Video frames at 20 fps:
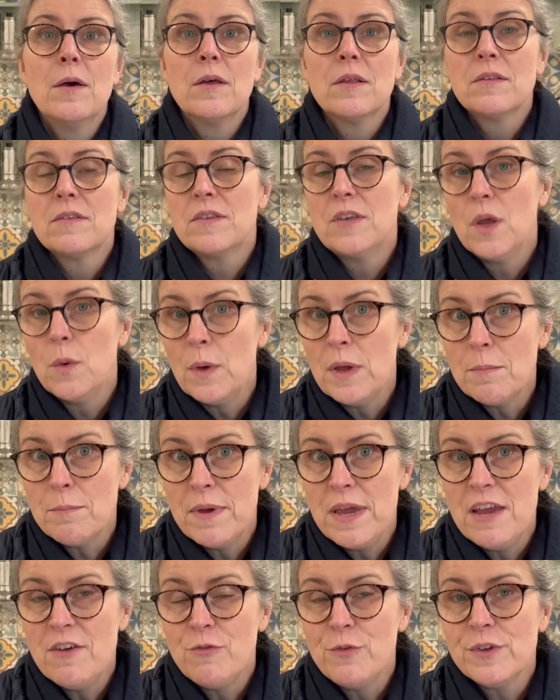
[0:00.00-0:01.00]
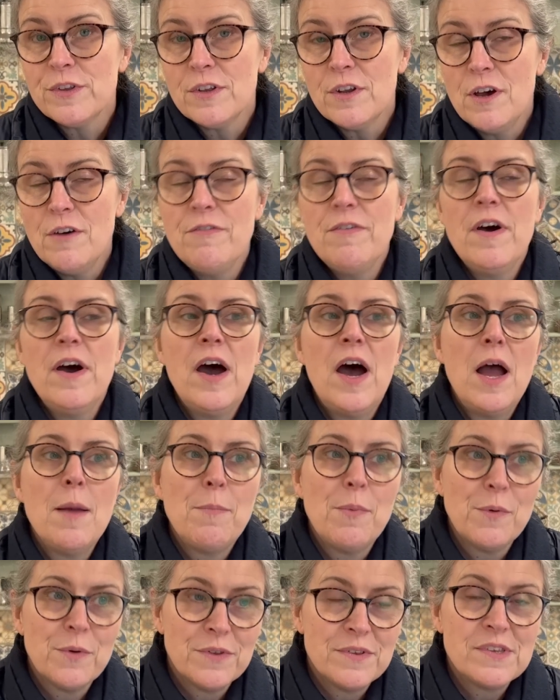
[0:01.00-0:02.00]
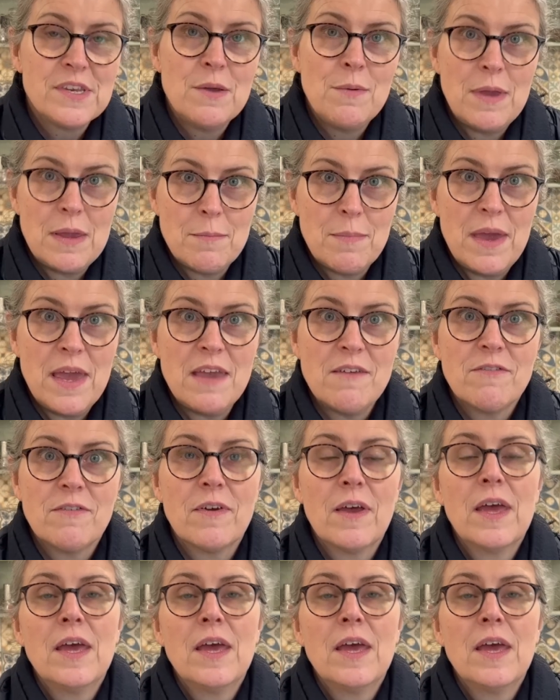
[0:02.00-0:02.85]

Stewing beef was on offer, I bought stewing beef.